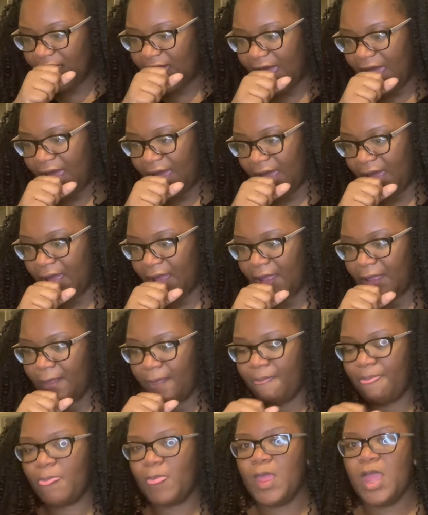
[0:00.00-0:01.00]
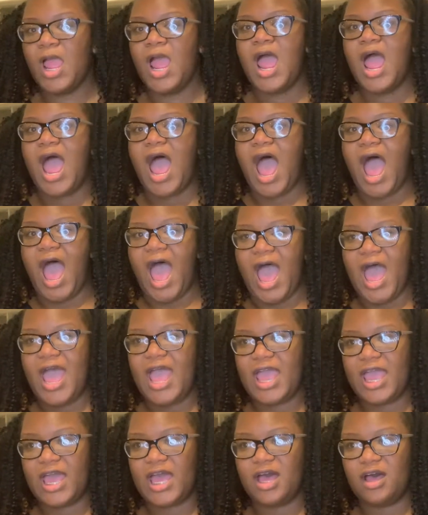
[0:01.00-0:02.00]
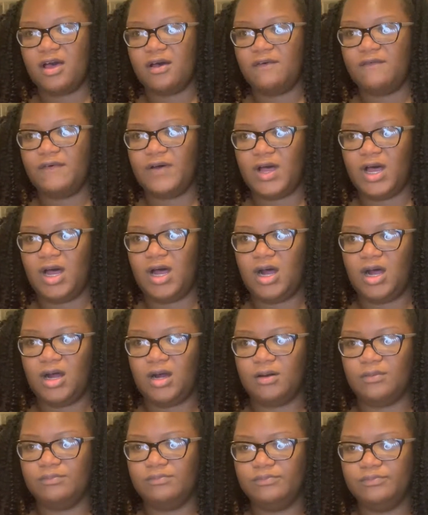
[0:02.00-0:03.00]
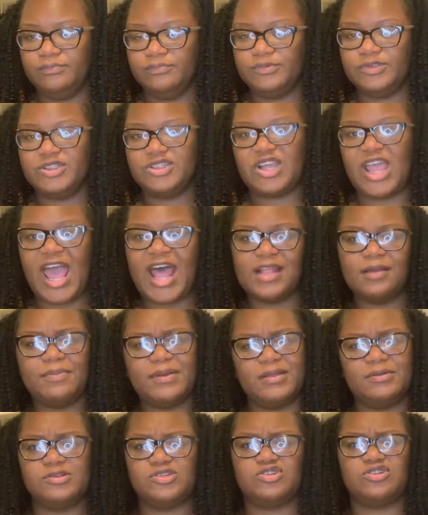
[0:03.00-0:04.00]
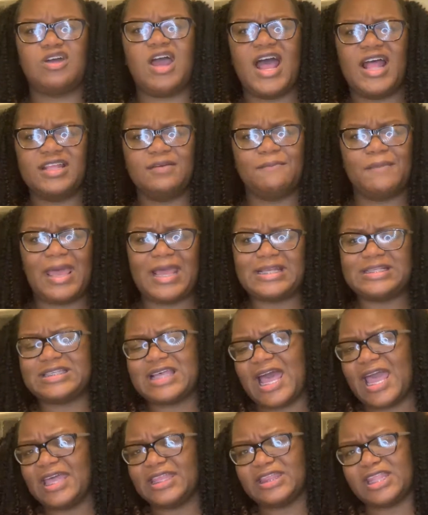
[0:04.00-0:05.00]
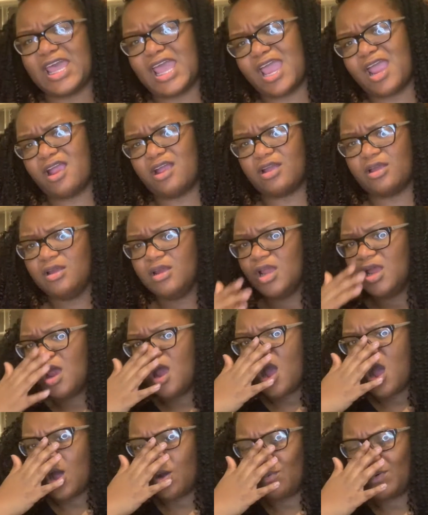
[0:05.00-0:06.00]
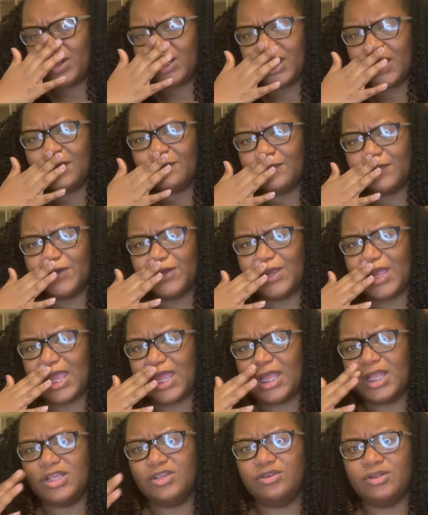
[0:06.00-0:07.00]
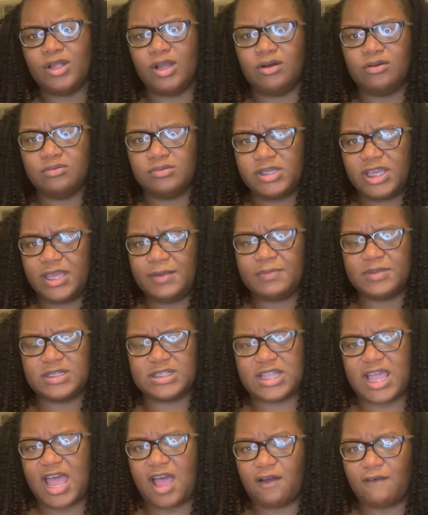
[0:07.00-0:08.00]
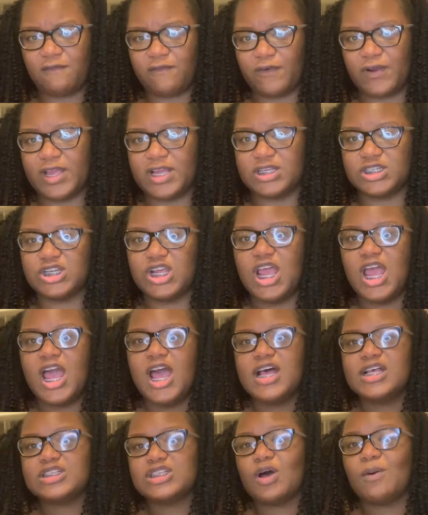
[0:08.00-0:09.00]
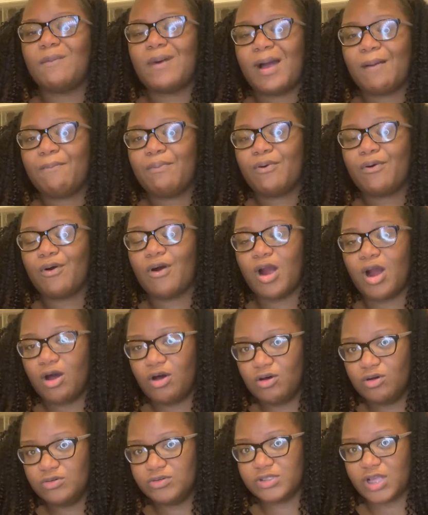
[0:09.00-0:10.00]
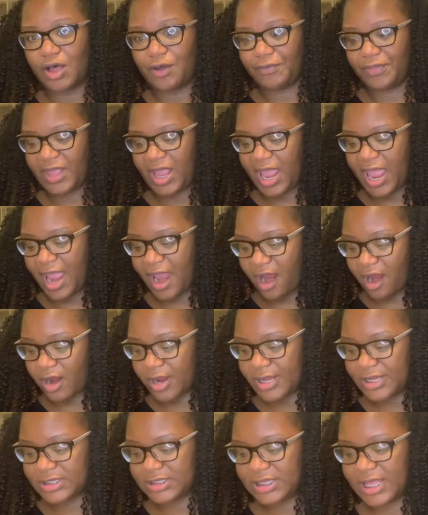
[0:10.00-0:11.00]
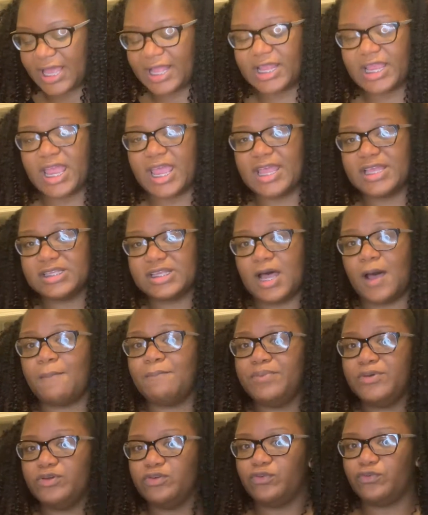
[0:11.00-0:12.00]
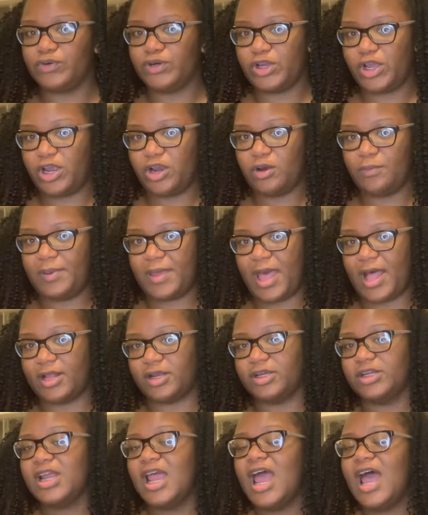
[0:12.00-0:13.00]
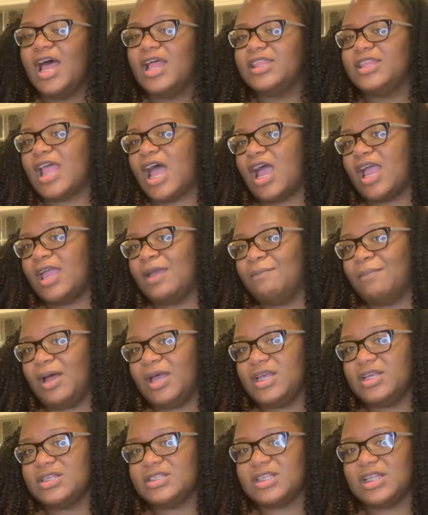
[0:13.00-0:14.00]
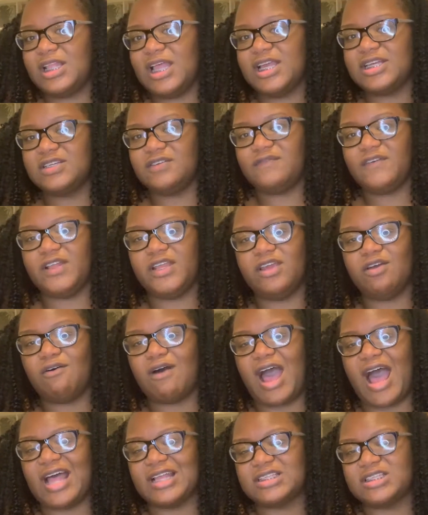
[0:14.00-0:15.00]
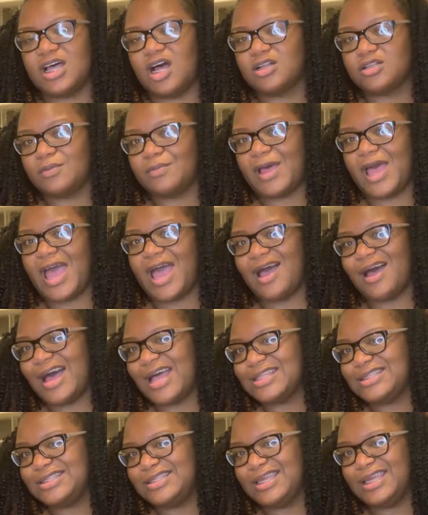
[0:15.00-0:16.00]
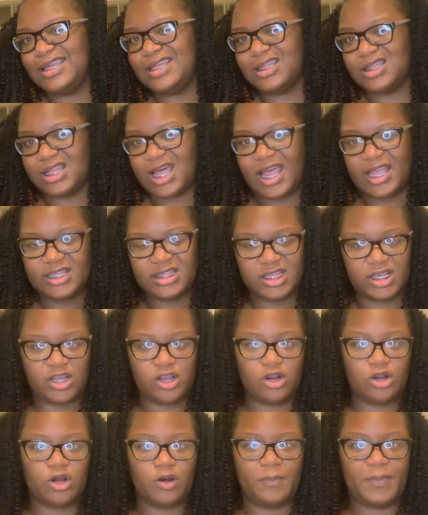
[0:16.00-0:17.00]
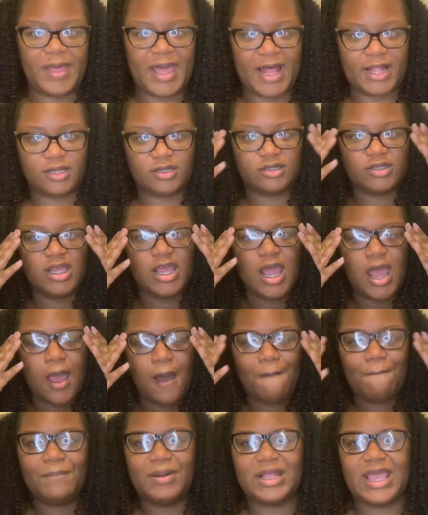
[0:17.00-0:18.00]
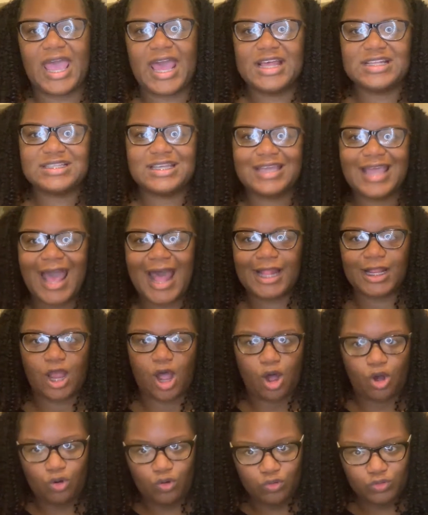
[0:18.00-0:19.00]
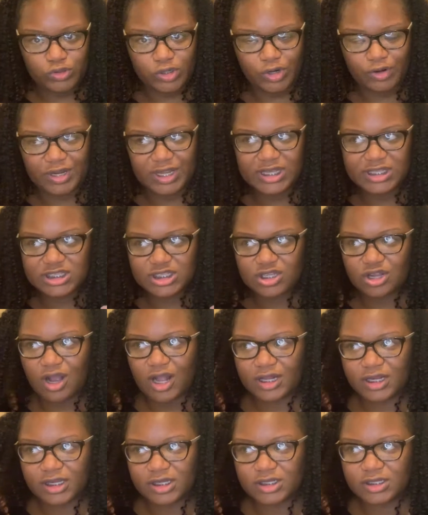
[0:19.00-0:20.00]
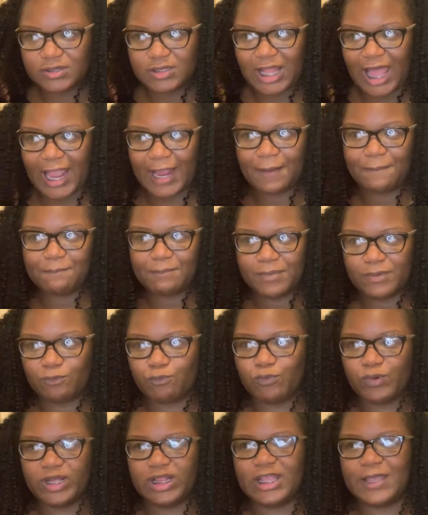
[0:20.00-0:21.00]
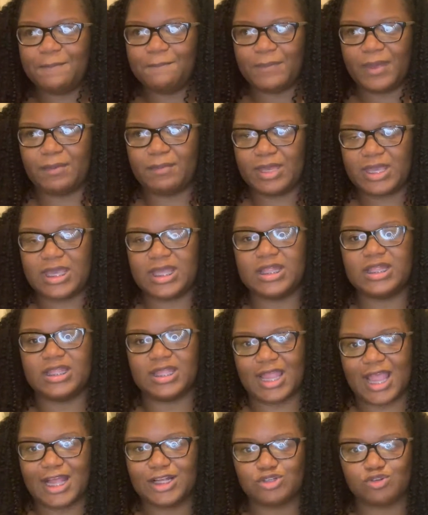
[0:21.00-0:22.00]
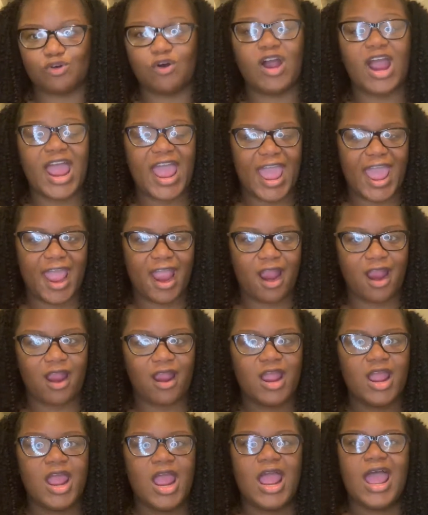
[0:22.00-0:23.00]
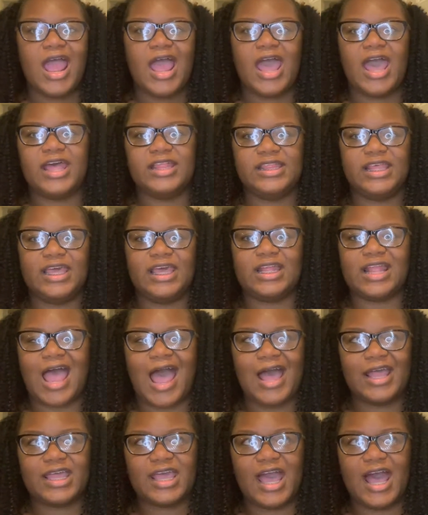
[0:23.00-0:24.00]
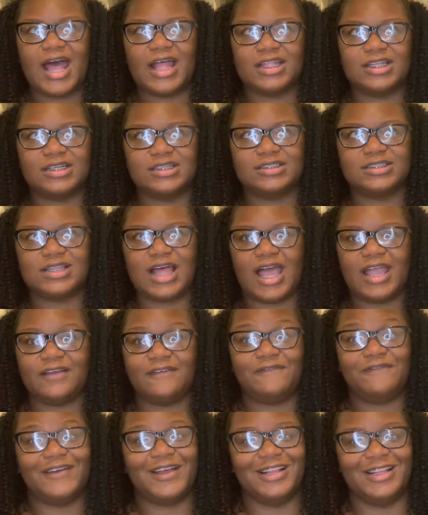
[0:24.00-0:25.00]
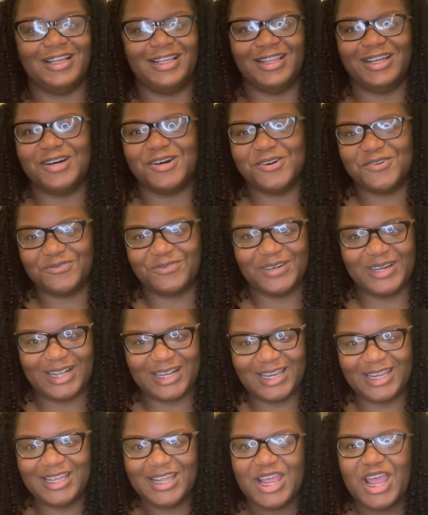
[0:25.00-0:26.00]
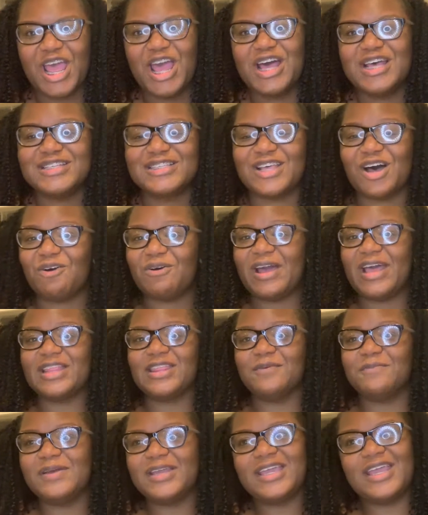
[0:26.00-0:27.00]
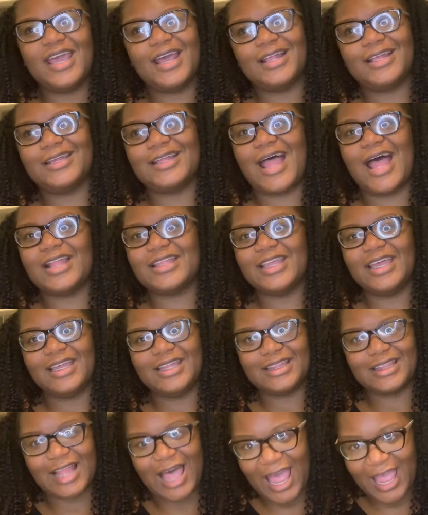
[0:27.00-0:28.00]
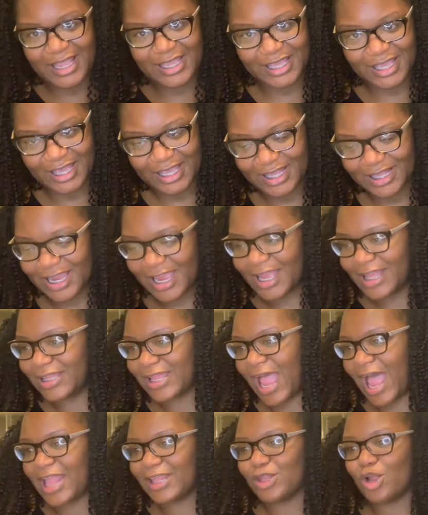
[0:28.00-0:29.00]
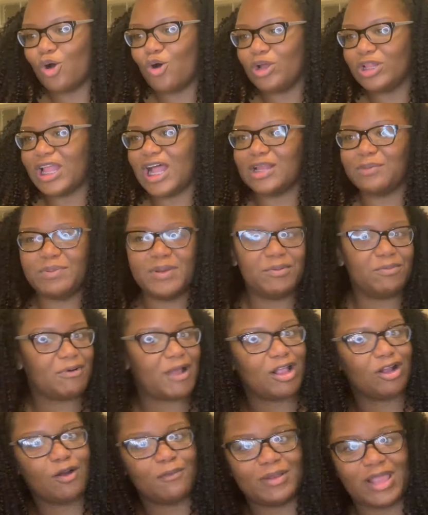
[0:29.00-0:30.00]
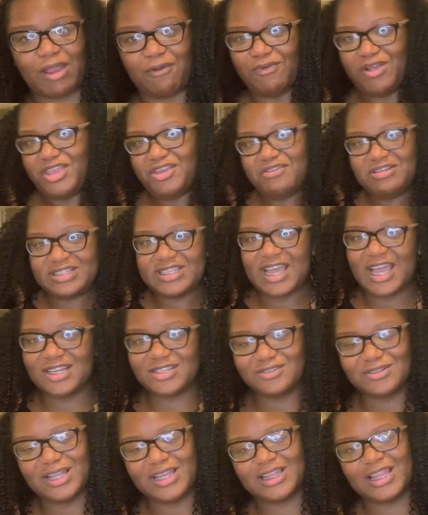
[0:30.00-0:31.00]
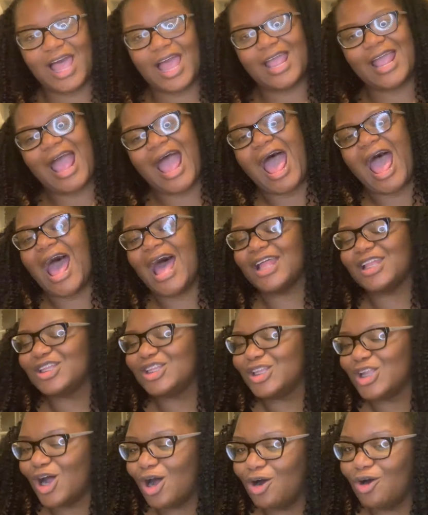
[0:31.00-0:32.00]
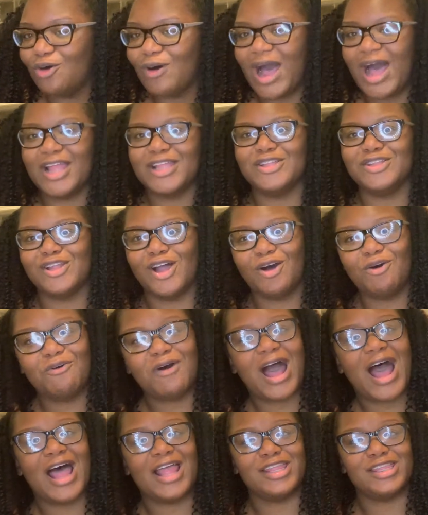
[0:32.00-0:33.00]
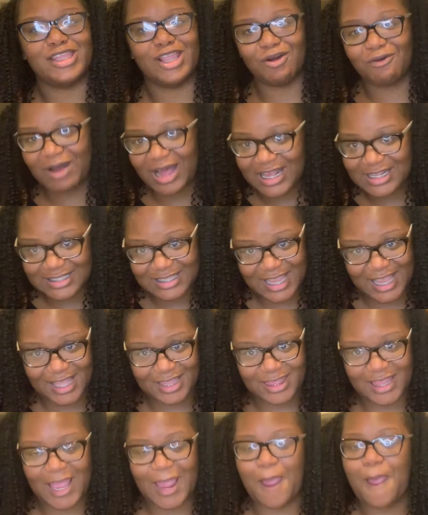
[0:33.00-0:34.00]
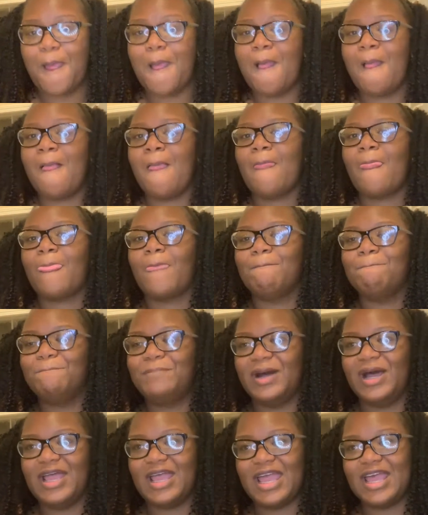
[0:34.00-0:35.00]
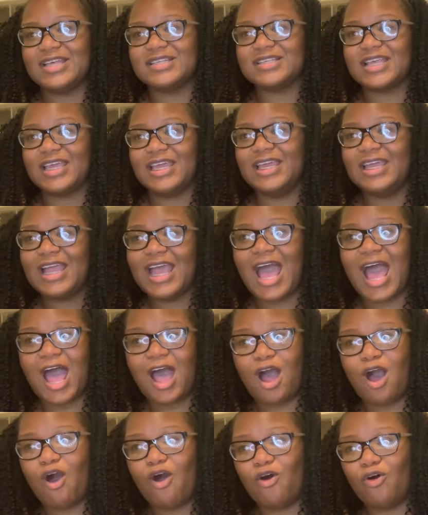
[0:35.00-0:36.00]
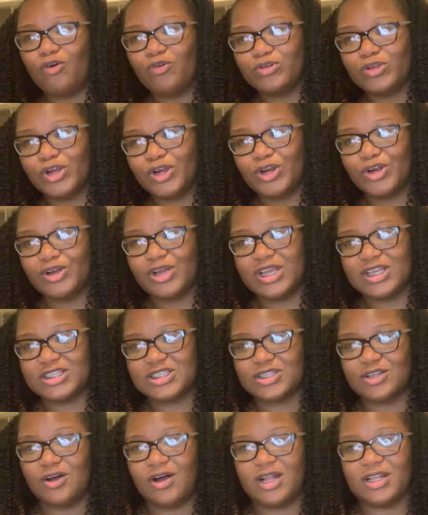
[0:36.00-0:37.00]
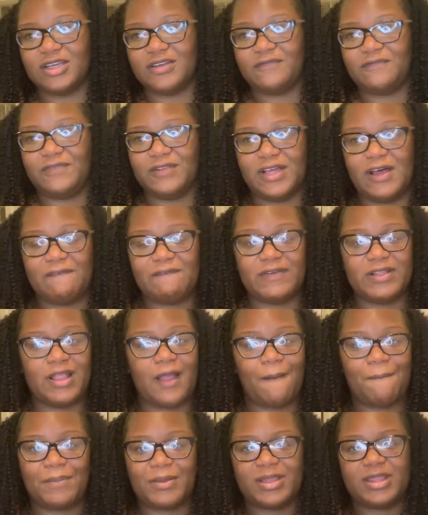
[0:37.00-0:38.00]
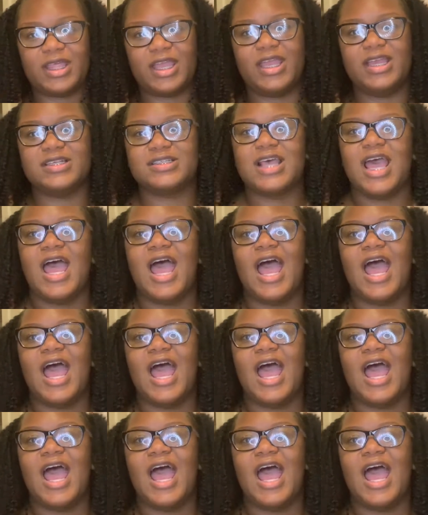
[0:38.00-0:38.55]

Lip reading: And I have kind of been trying to maintain the hair or whatever, and keep the style fresh. So my pros on the hair is that it's a beautiful curl pattern. Now in my installation video, I talked about how I didn't like the curl pattern, but as it got older, it started like really mimicking natural hair. And then I kind of like fell in love with it. So at the beginning, I didn't like it. And I know a lot of people probably gonna be like, well, you said you didn't like it. I know I said that. But as it got older and started fluffing up and things,